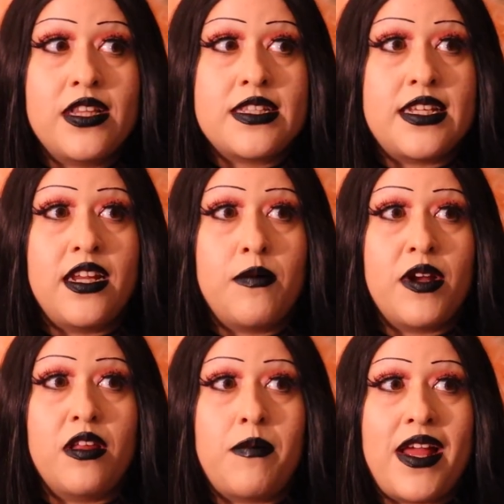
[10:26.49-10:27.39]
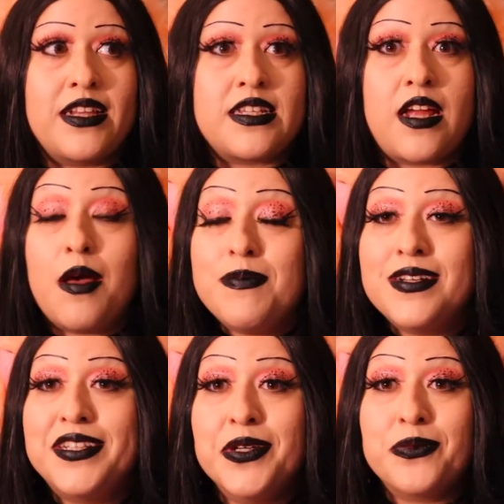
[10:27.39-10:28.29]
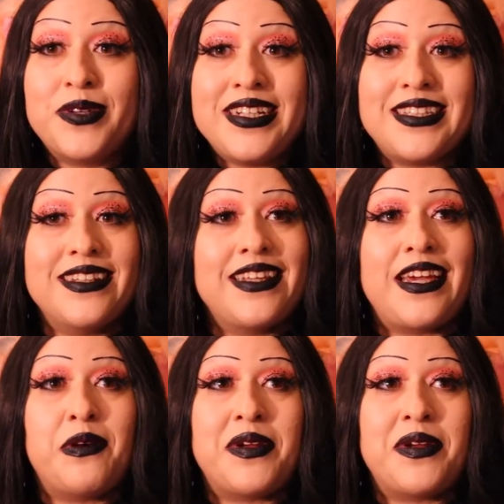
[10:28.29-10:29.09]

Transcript: listening to Marilyn Manson up until recently,